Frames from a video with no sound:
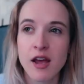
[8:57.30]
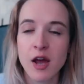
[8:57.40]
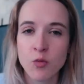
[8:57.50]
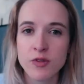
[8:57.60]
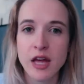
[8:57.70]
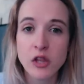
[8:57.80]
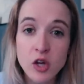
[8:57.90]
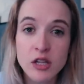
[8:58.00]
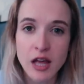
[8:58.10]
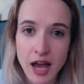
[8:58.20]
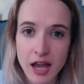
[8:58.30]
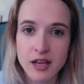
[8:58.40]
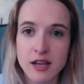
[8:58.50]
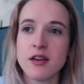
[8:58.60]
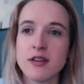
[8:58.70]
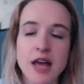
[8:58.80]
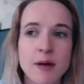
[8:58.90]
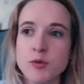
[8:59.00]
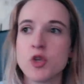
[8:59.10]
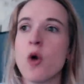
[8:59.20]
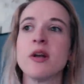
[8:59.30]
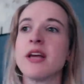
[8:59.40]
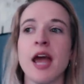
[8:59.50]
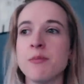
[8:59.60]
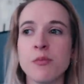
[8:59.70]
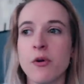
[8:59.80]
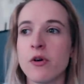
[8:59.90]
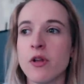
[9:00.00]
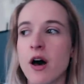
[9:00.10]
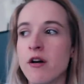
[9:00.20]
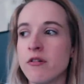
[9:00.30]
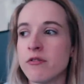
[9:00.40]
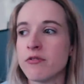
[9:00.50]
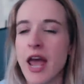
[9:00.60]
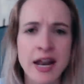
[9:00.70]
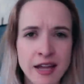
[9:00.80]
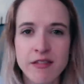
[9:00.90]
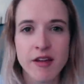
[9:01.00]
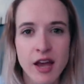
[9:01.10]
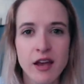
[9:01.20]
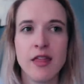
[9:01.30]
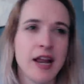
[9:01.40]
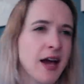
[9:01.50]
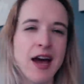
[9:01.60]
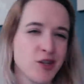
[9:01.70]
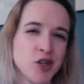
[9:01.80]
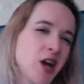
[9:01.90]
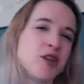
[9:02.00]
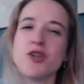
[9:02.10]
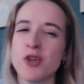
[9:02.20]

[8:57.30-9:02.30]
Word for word: And what they look like is I'm so incapable of anything that I, I, I just